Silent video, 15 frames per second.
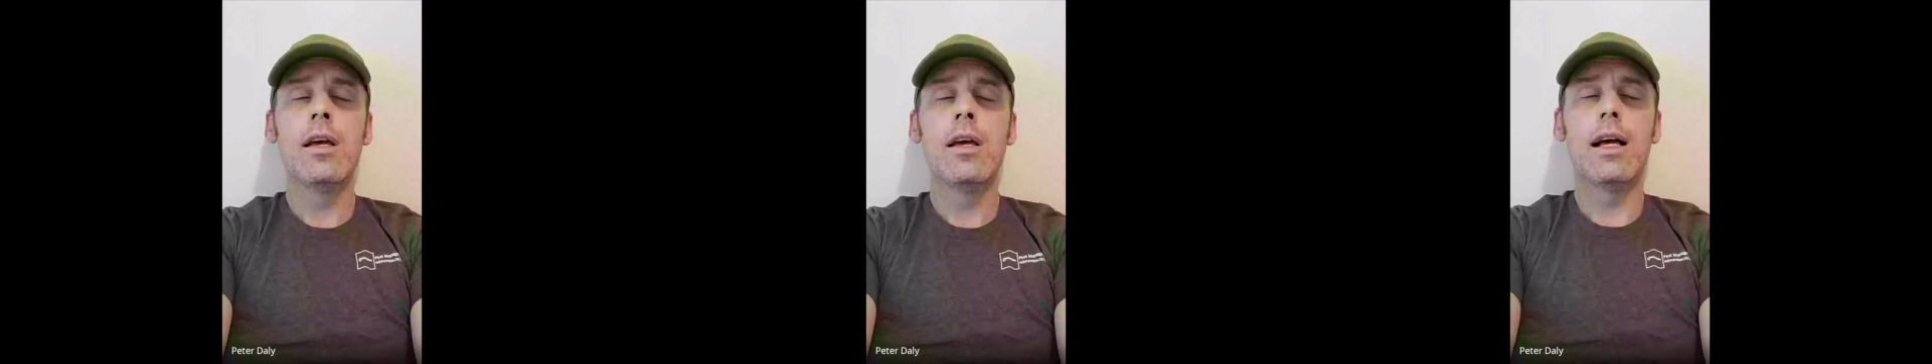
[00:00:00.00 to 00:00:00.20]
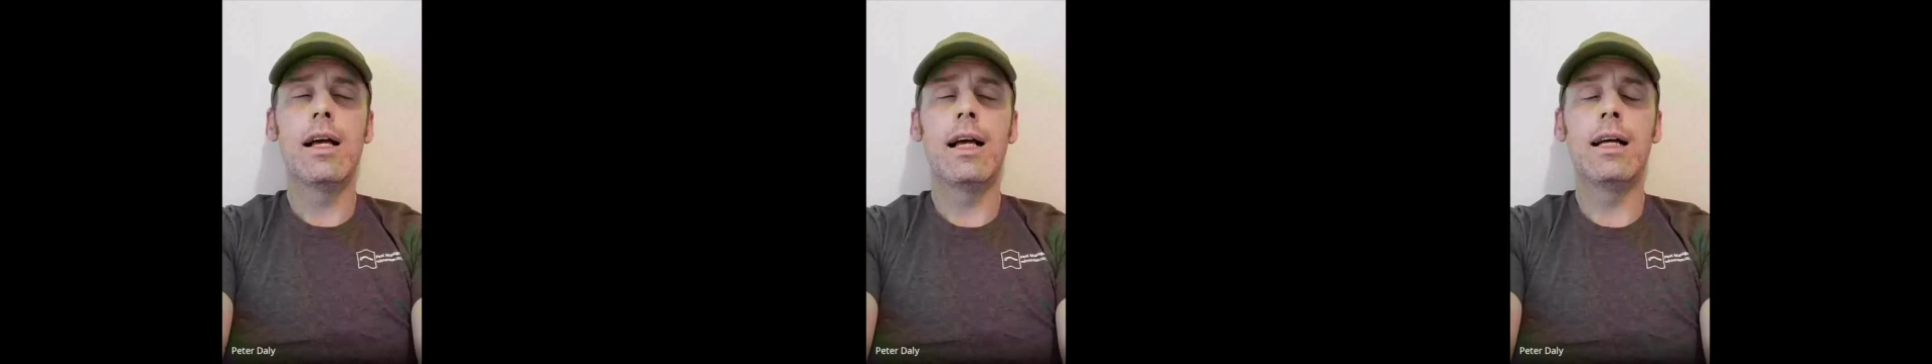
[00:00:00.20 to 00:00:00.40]

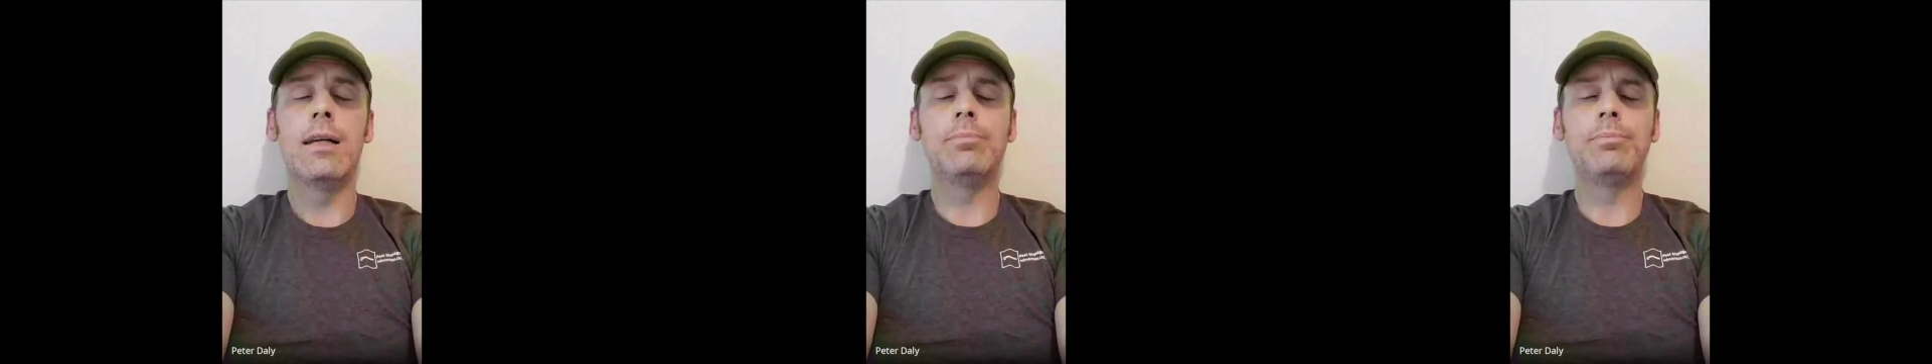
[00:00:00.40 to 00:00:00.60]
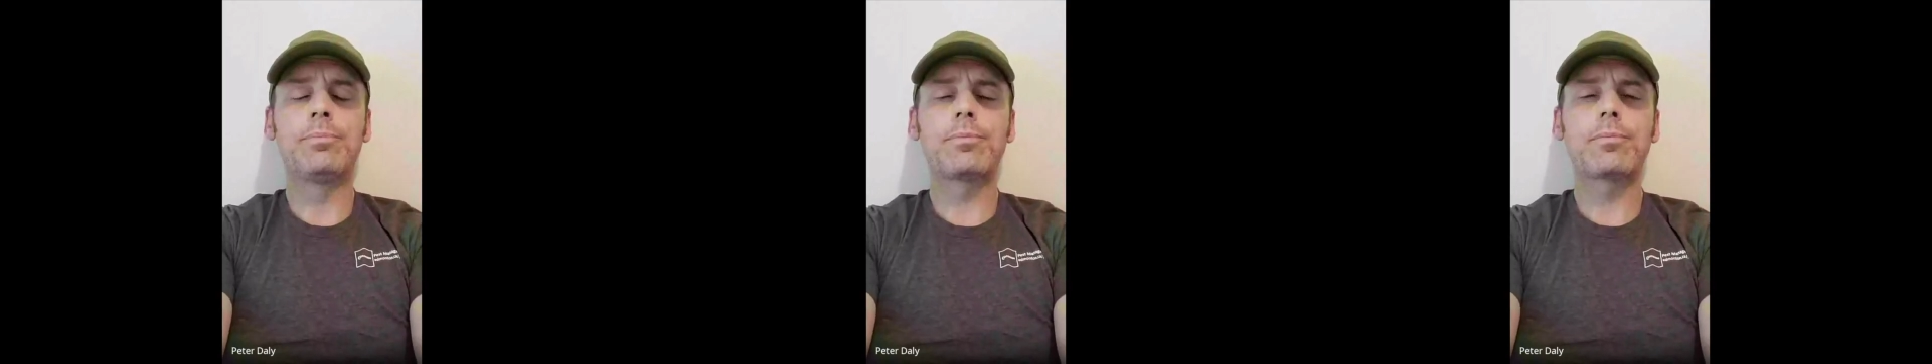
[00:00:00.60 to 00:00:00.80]

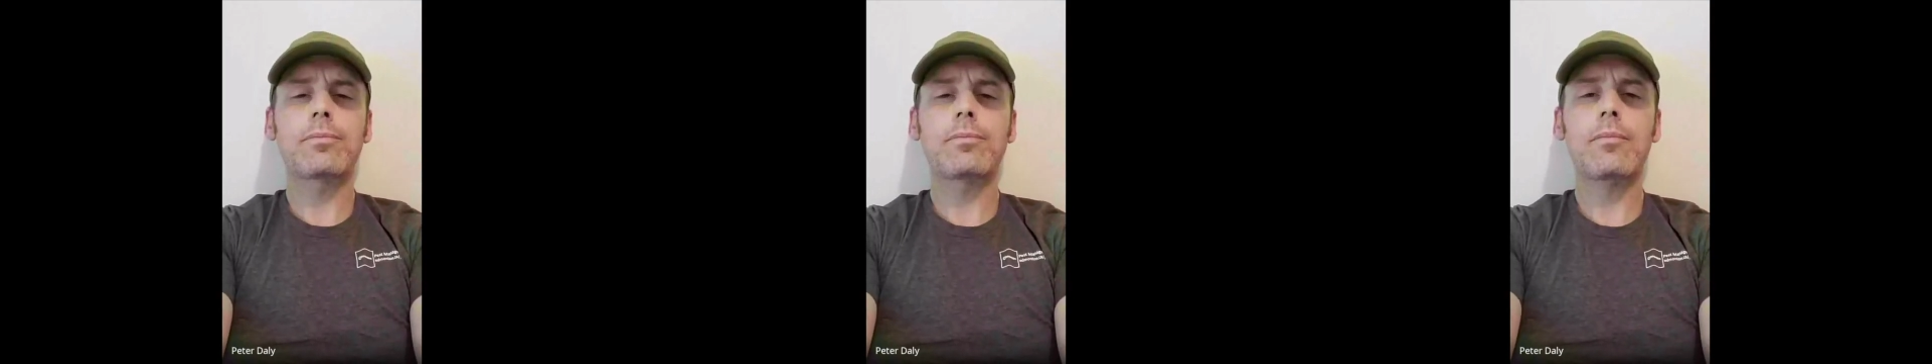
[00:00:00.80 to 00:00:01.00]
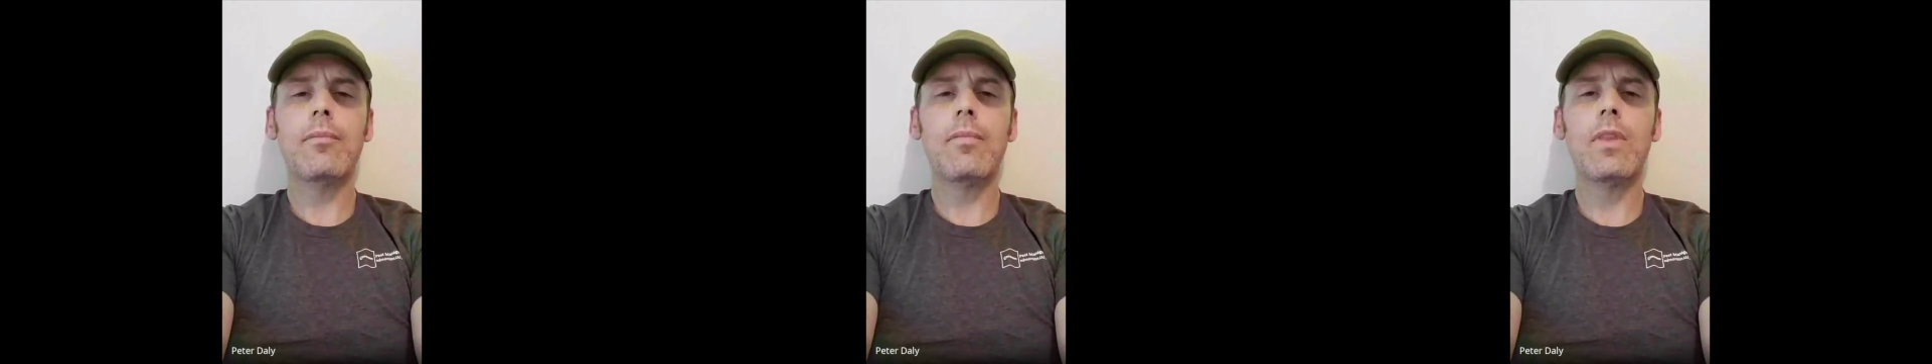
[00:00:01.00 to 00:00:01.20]
Um,
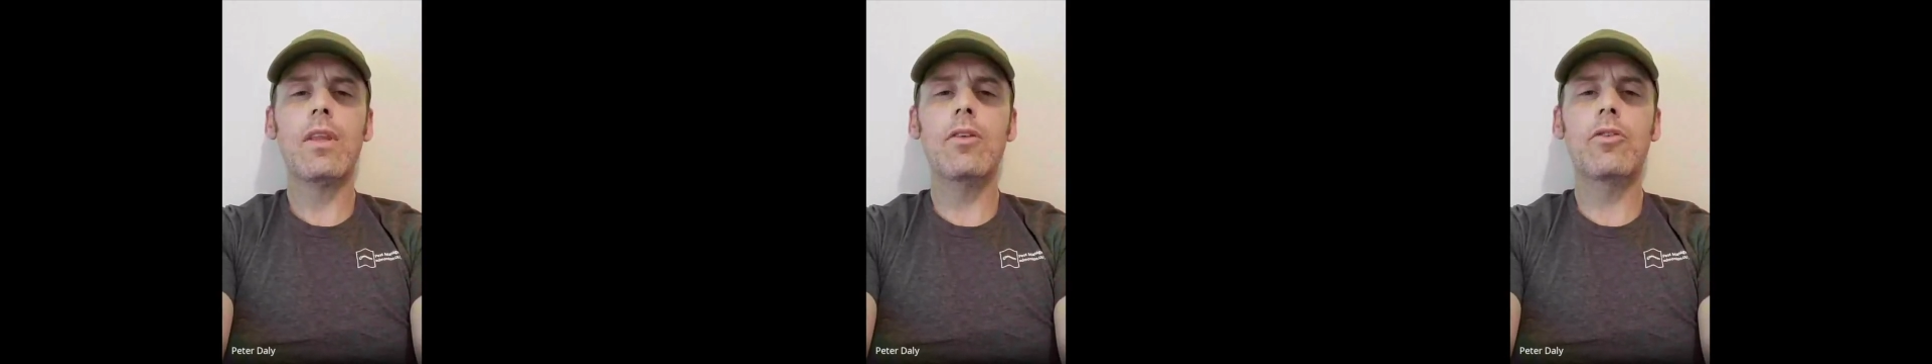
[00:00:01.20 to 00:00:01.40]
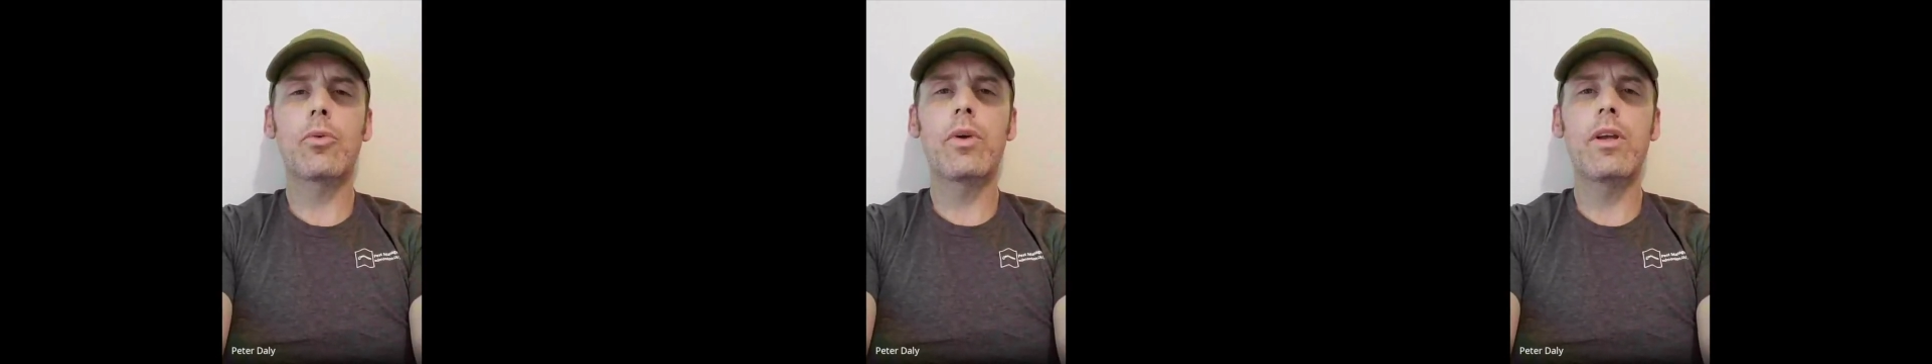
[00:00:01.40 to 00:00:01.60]

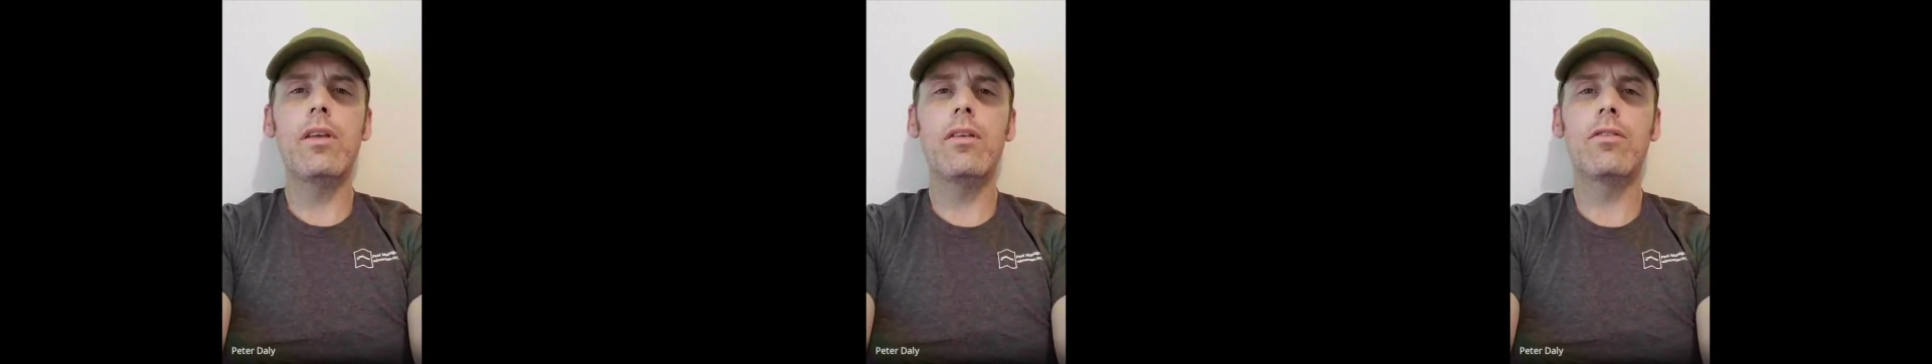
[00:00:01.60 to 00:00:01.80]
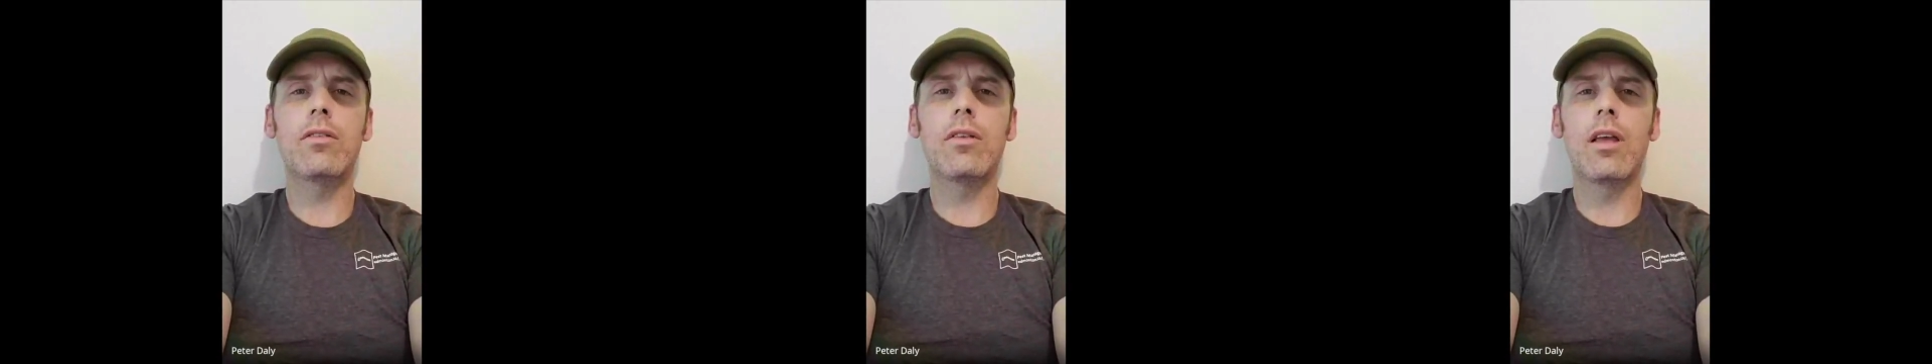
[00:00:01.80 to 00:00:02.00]

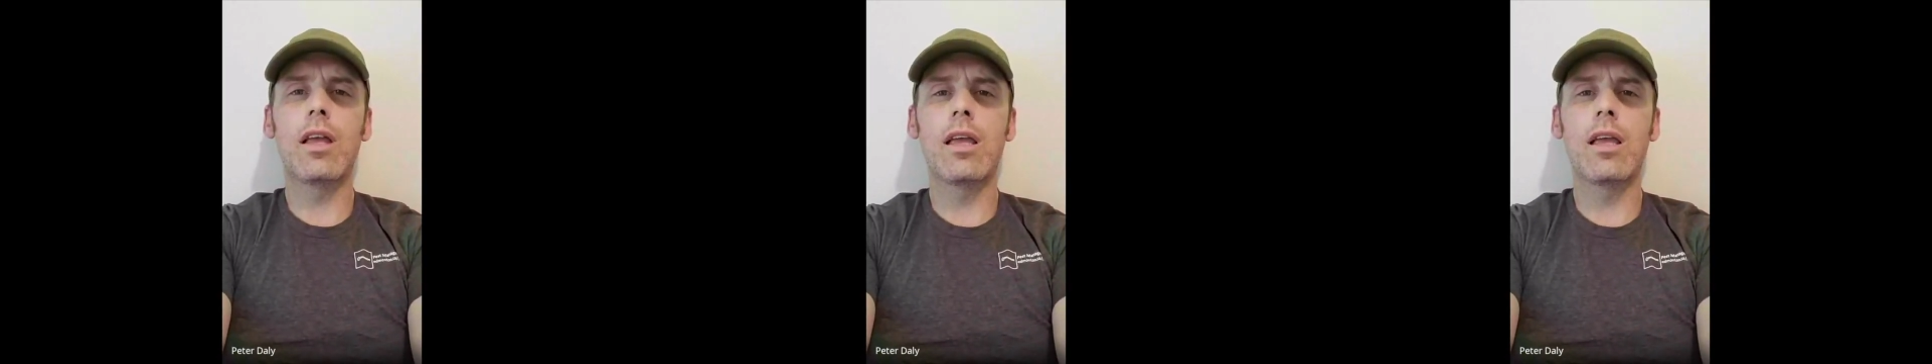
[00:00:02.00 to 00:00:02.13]
trees